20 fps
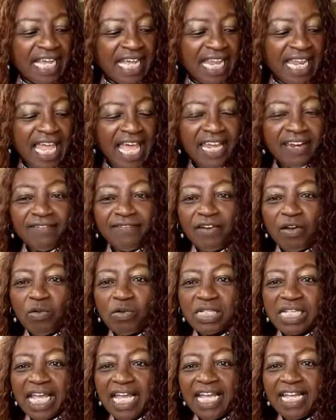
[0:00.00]
a lot of
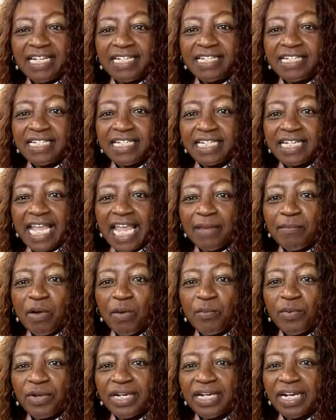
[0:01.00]
folks came
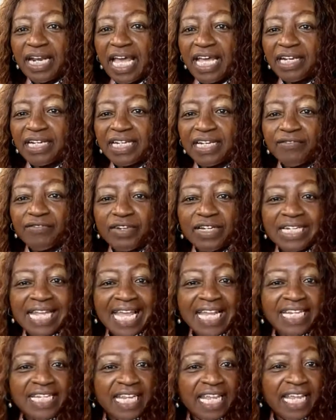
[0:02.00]
up with a lot of different
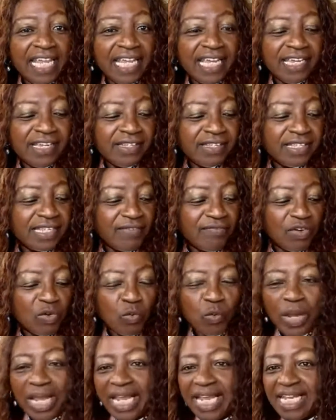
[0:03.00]
ideas,
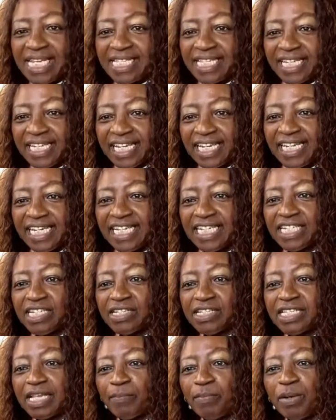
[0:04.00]
different ways that they needed
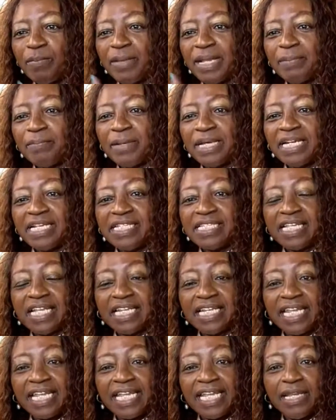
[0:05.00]
to supplement monies
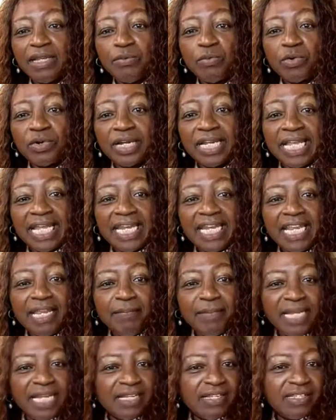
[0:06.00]
that they were getting
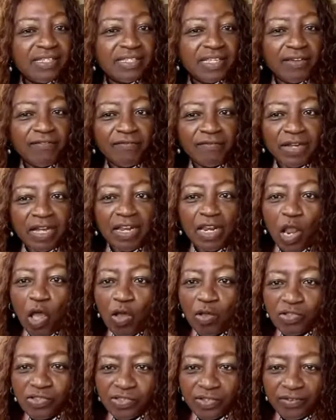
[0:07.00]
because of a
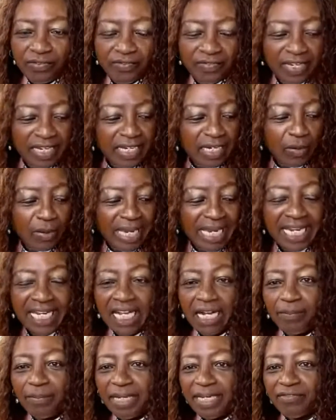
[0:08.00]
loss of
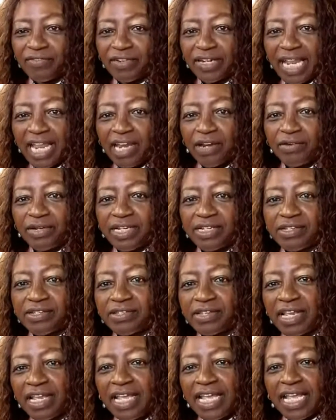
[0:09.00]
income in different
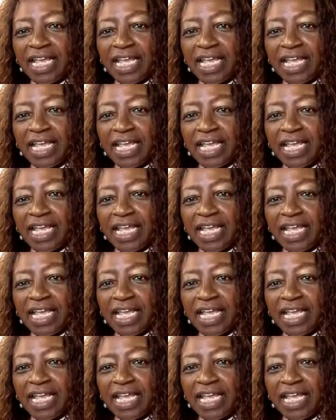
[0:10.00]
areas.